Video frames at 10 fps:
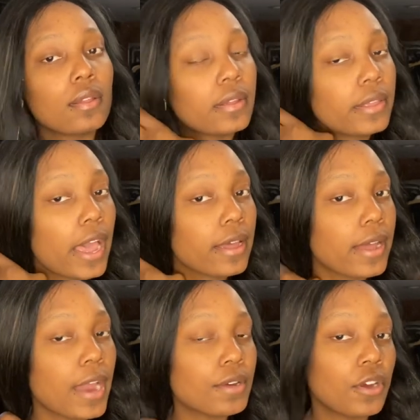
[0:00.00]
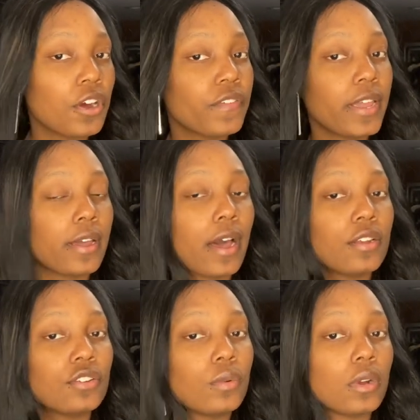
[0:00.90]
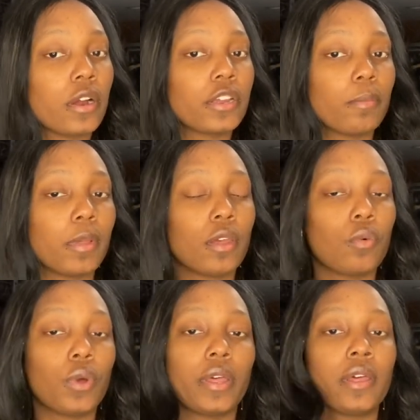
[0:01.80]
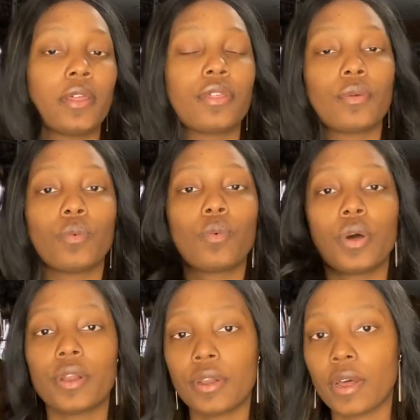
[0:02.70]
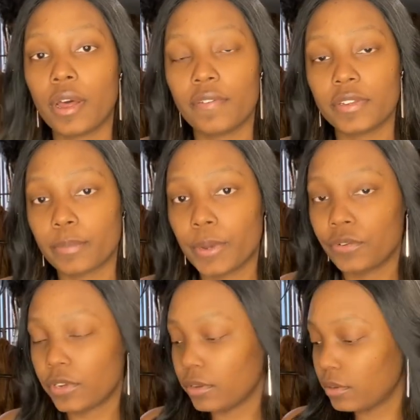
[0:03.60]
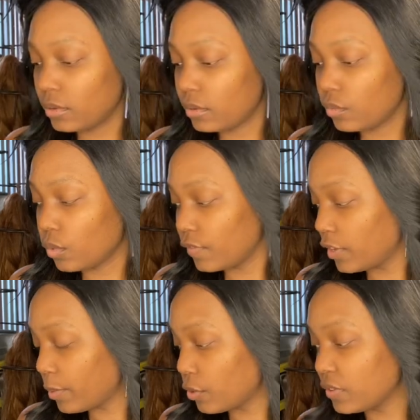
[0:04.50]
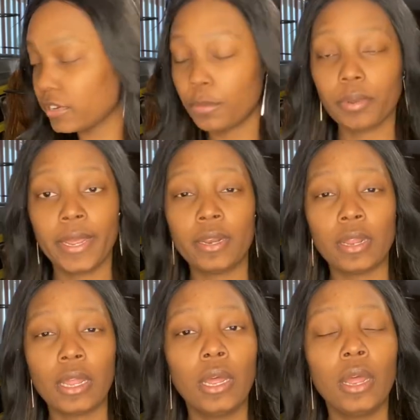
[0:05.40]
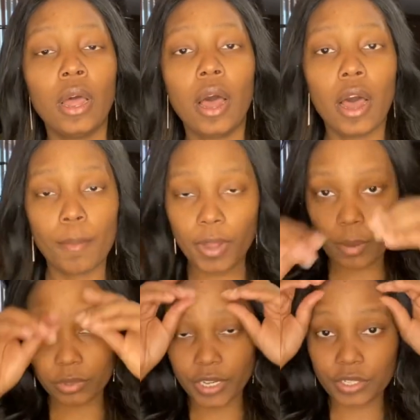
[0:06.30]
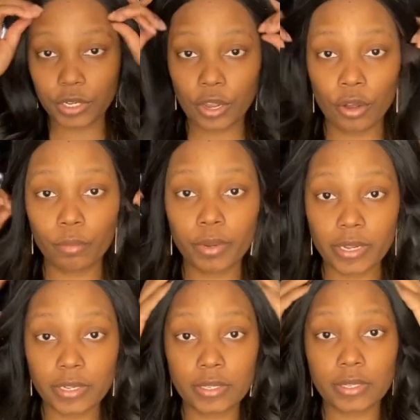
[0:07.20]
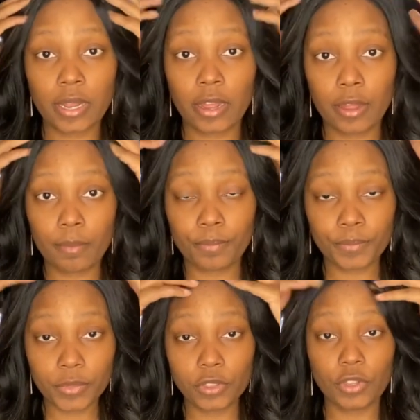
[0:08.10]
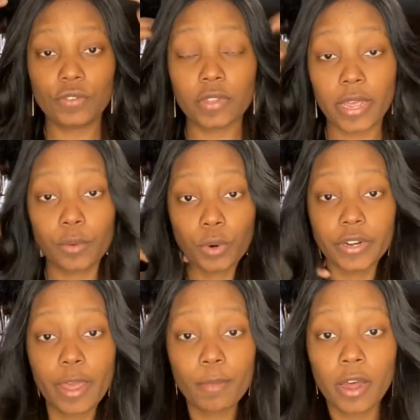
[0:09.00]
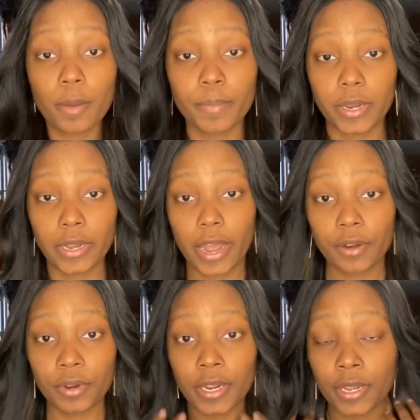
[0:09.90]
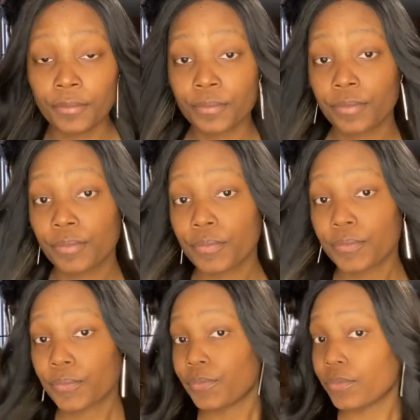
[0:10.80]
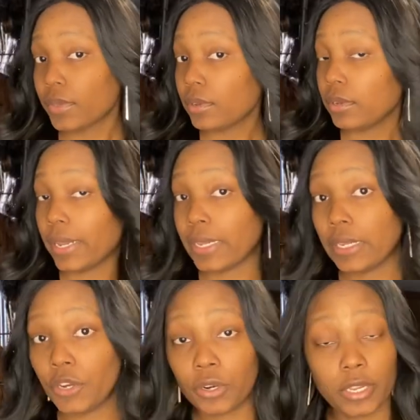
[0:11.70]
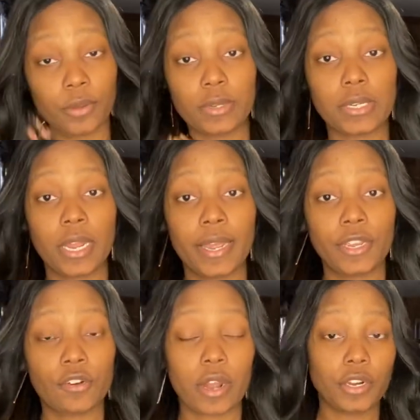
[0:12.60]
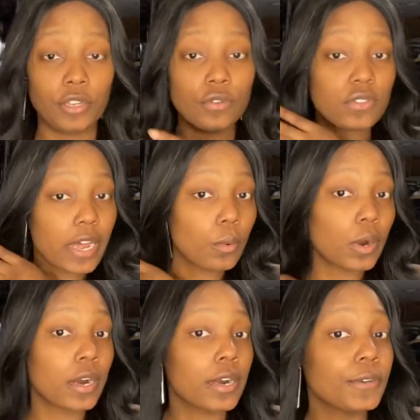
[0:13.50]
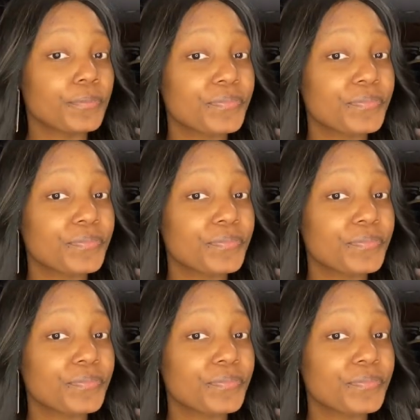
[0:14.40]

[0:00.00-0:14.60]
Kyrie Irving got into an argument with one of the opponents that he played a couple days ago because the use of the N-word came up, and Kyrie like literally was like, "You're not going to use that word